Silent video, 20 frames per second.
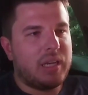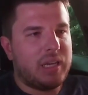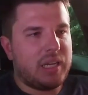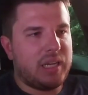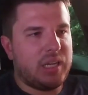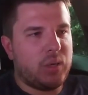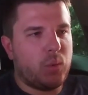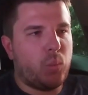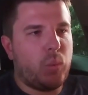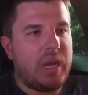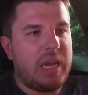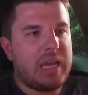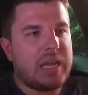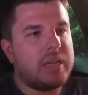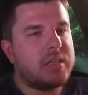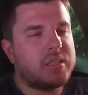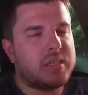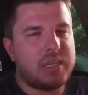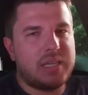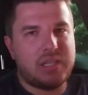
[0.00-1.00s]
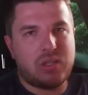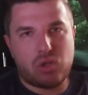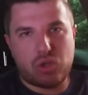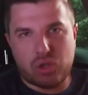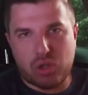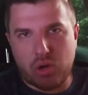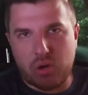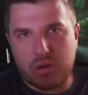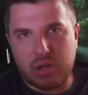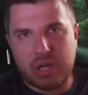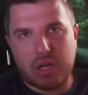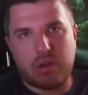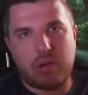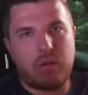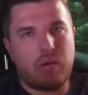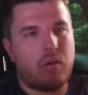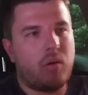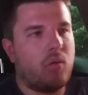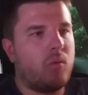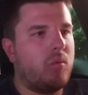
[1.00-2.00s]
In the weekends, it's
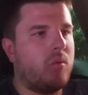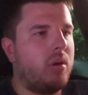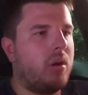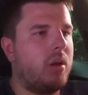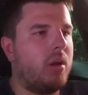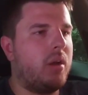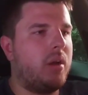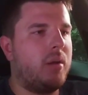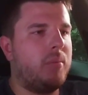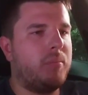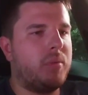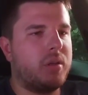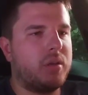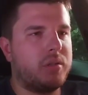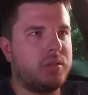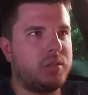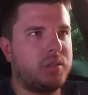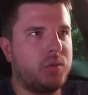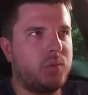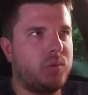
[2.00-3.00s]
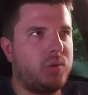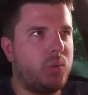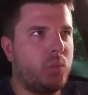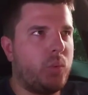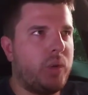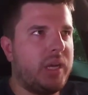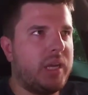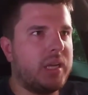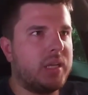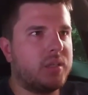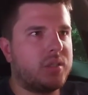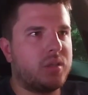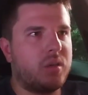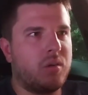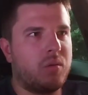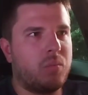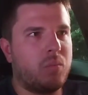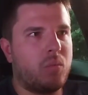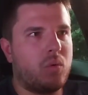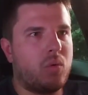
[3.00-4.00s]
€30 because the weekends
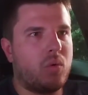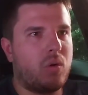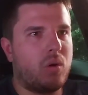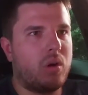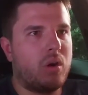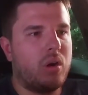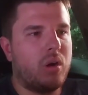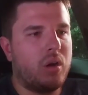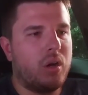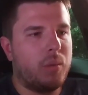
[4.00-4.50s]
are more